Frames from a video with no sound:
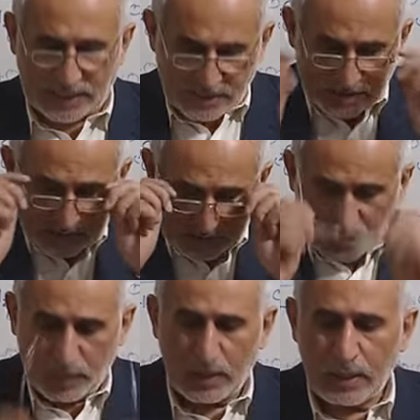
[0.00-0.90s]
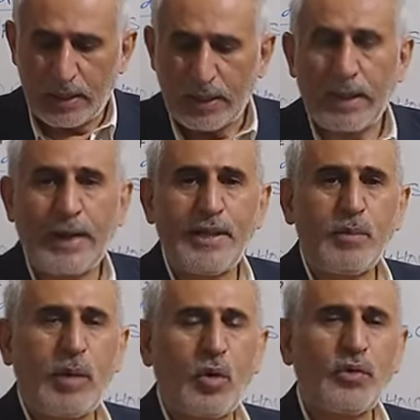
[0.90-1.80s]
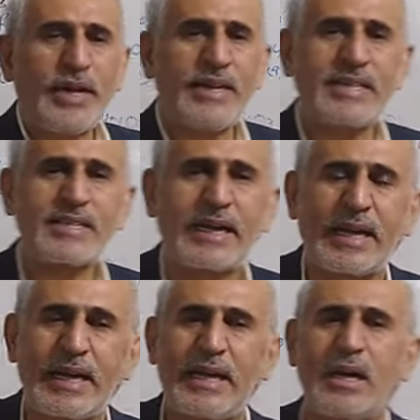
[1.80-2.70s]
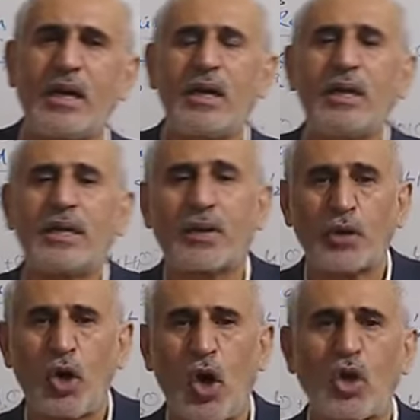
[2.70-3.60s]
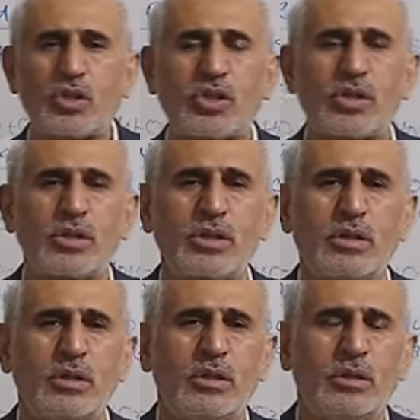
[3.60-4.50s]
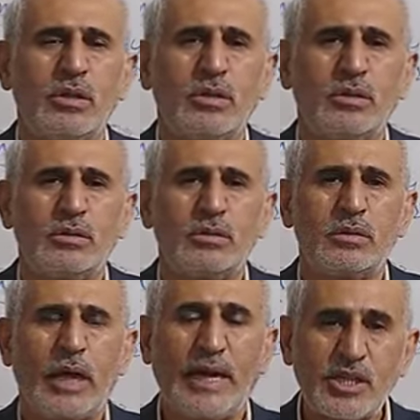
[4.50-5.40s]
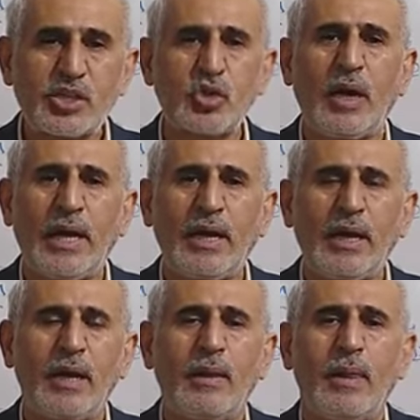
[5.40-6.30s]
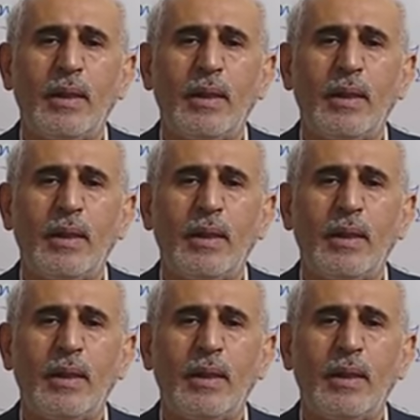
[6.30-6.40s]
yes, in the mountainous area, rocks and soil